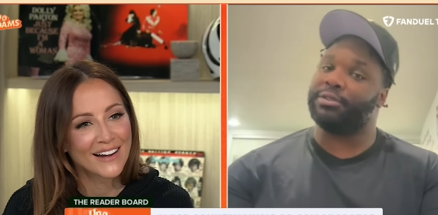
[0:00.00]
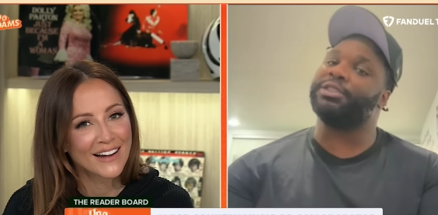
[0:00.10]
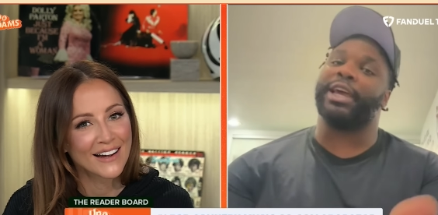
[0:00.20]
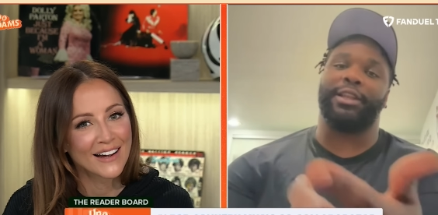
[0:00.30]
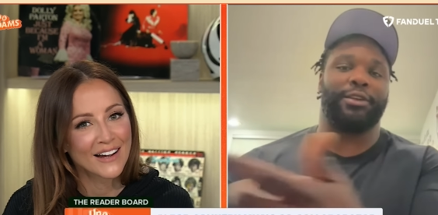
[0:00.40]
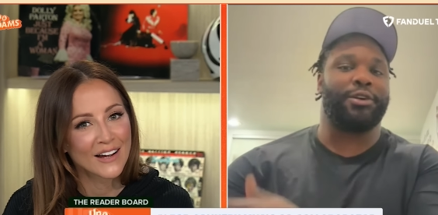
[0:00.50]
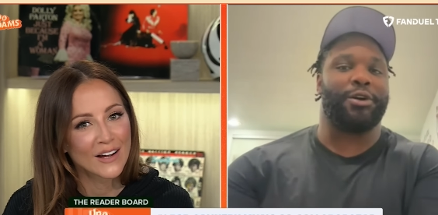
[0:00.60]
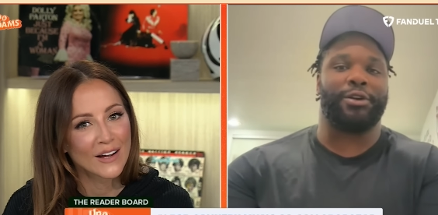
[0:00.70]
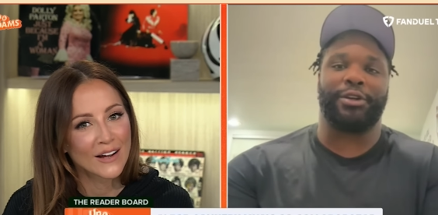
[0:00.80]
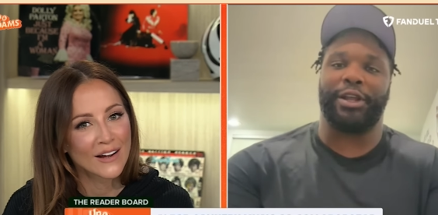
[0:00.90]
Speaker 1: Jalen
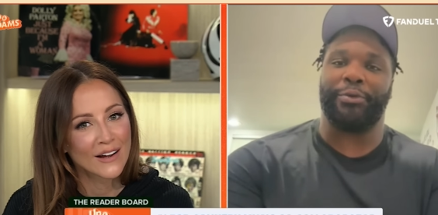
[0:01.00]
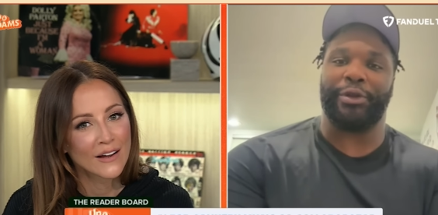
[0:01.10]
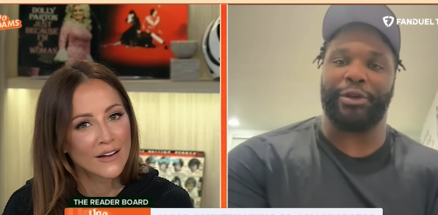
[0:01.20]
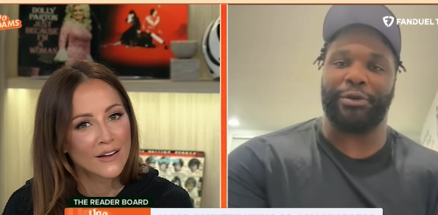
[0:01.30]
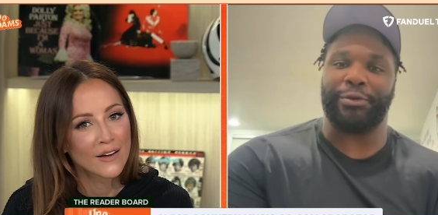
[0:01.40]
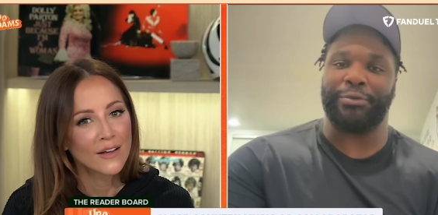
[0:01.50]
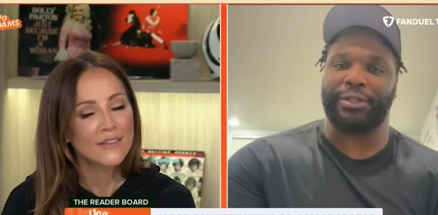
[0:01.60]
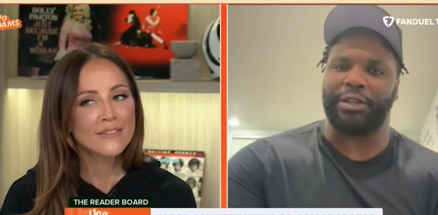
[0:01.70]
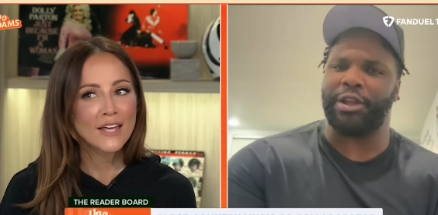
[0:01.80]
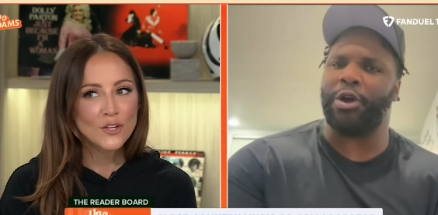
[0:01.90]
Carter. There we go.
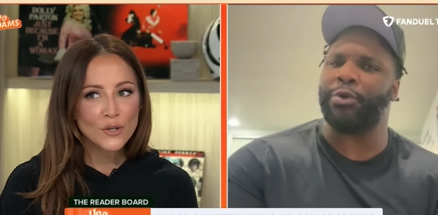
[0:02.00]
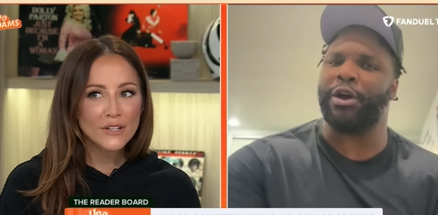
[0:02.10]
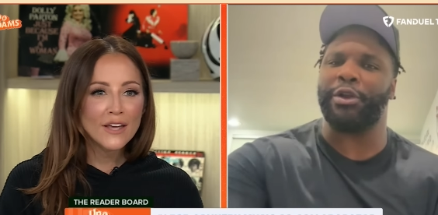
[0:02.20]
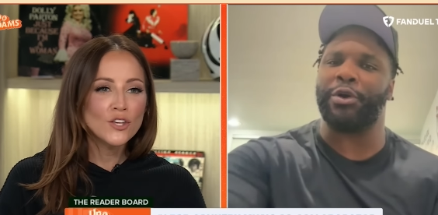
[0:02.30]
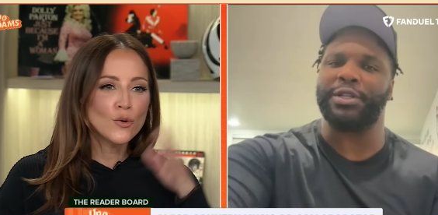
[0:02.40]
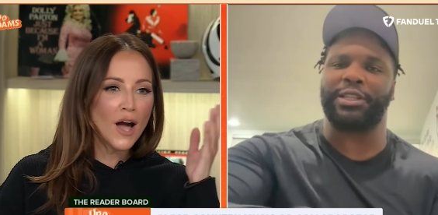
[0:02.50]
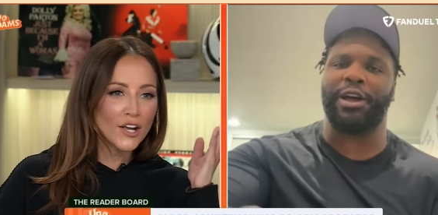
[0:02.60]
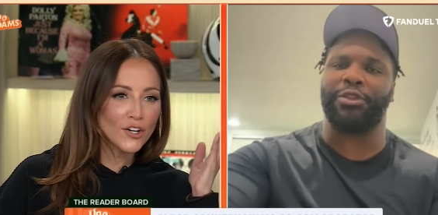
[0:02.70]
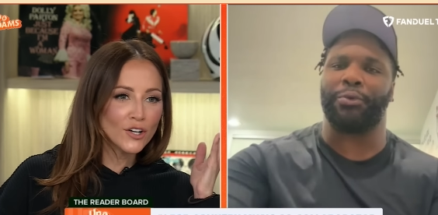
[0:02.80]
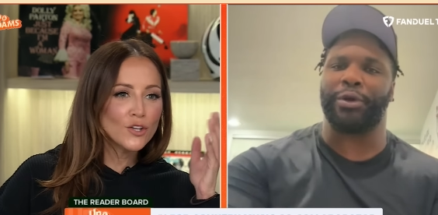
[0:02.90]
Speaker 2: Then no, you, could, no, no, you got not.
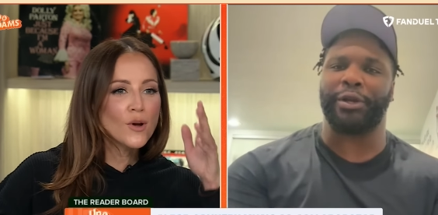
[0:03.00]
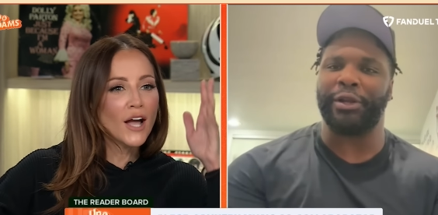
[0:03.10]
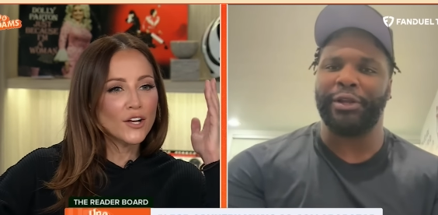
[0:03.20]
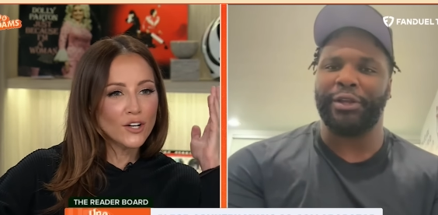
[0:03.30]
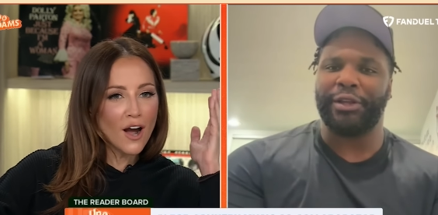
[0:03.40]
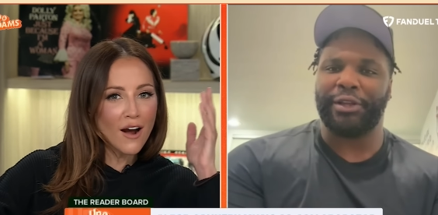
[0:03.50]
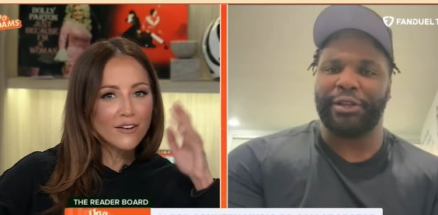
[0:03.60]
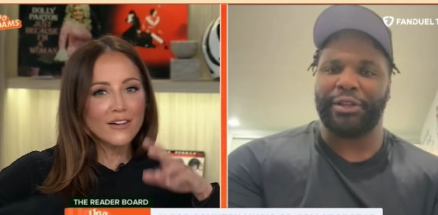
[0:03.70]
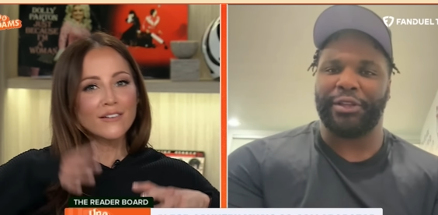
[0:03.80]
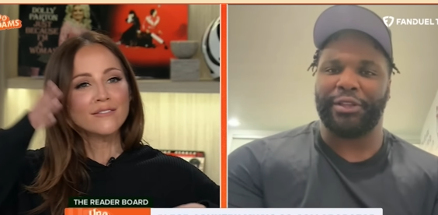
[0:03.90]
your you got your
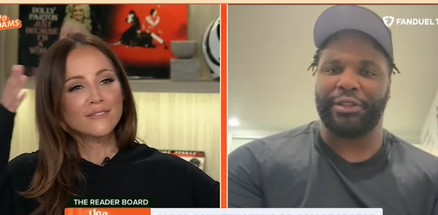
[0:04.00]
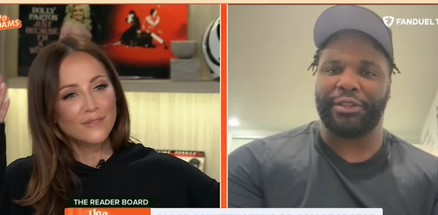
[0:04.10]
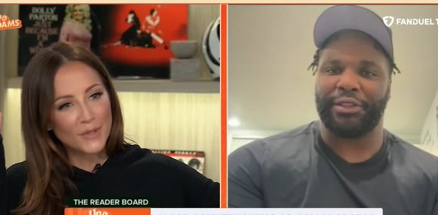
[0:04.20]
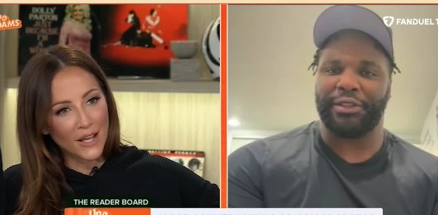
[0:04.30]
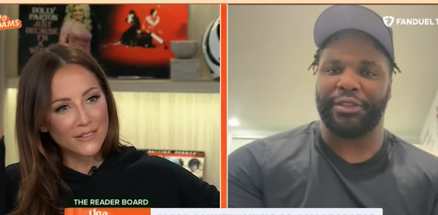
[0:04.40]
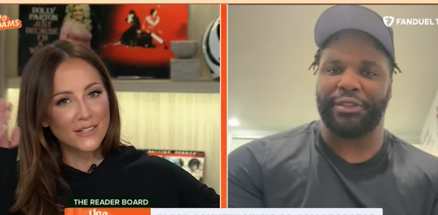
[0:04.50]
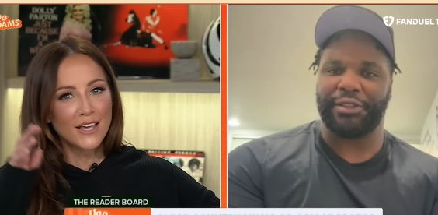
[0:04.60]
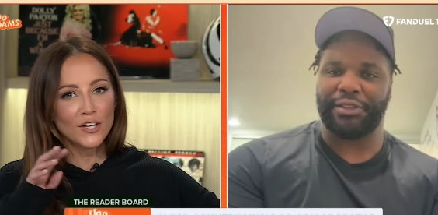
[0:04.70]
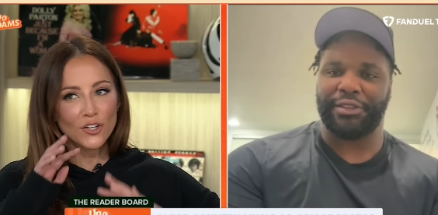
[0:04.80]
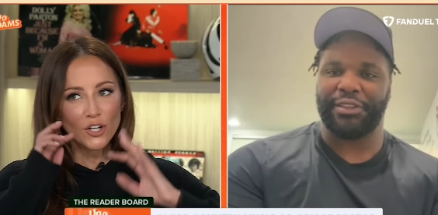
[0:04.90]
Carter. Beyonce's
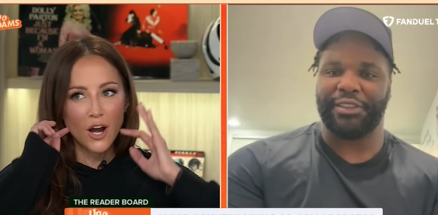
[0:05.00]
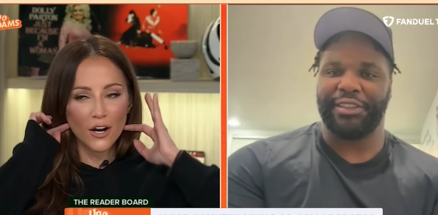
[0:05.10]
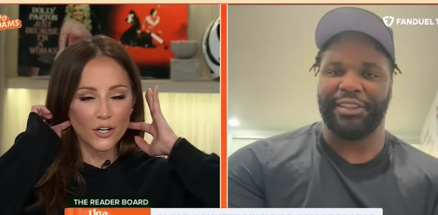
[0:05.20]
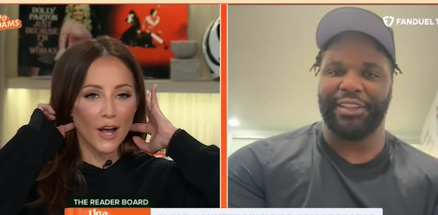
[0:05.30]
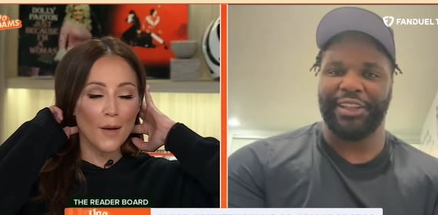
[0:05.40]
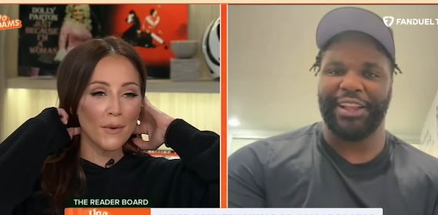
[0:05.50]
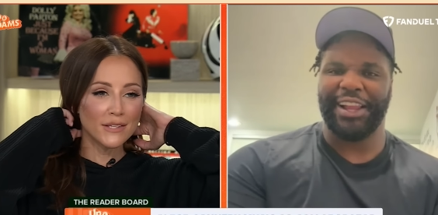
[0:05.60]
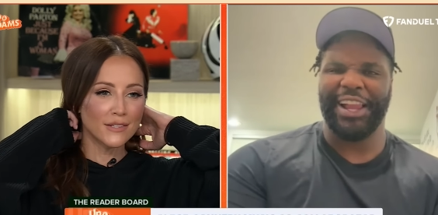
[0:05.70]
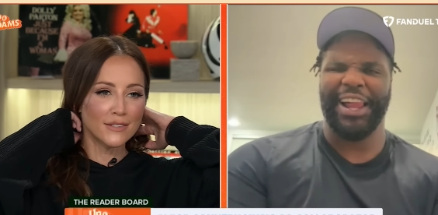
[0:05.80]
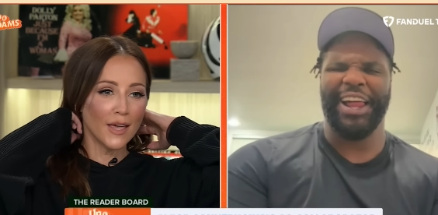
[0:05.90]
got her Carter. I messed
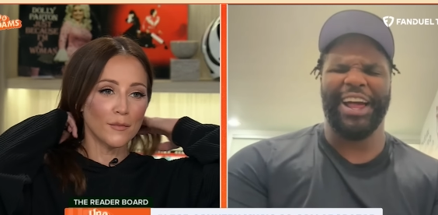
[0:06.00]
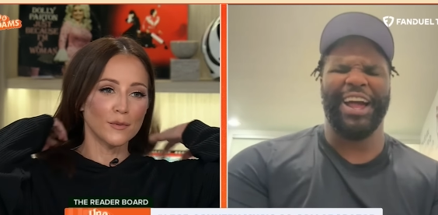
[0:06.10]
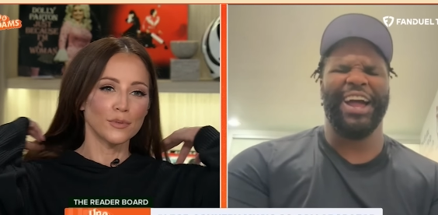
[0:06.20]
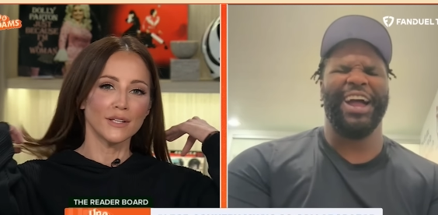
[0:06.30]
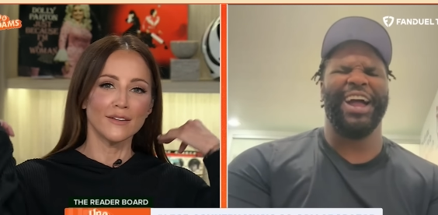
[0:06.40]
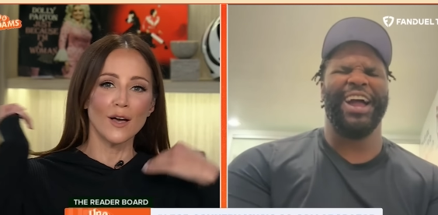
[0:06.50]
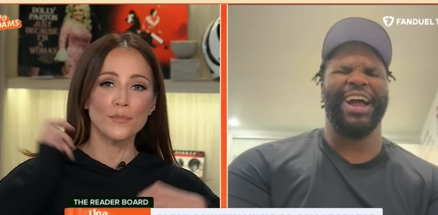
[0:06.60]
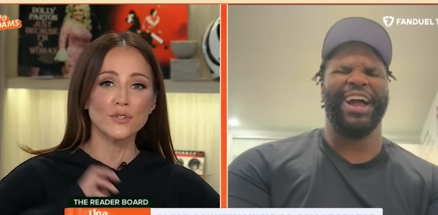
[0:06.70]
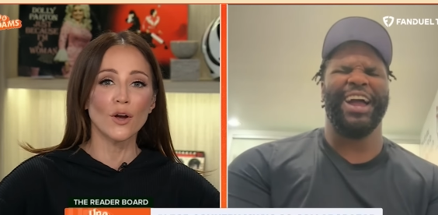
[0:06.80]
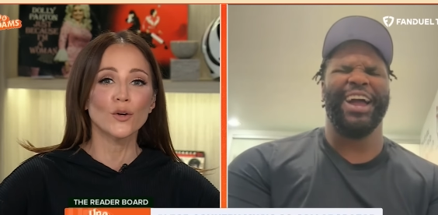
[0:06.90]
this game completely up.
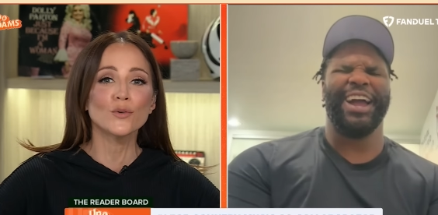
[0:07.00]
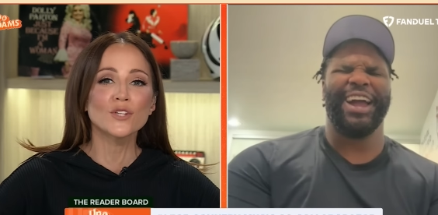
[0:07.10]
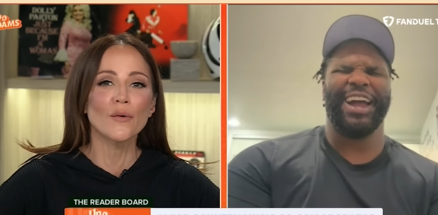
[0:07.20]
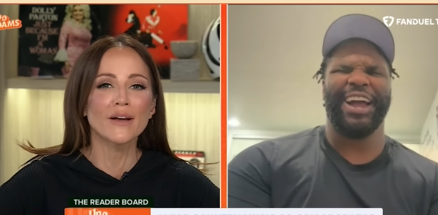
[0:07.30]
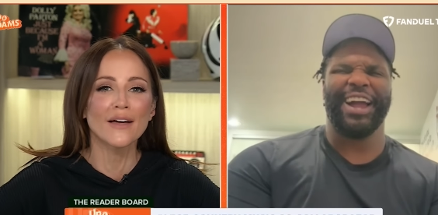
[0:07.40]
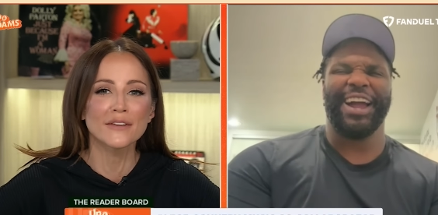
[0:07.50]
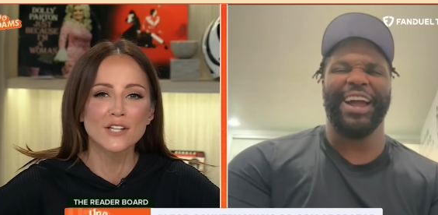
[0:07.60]
Sorry. Who's going on the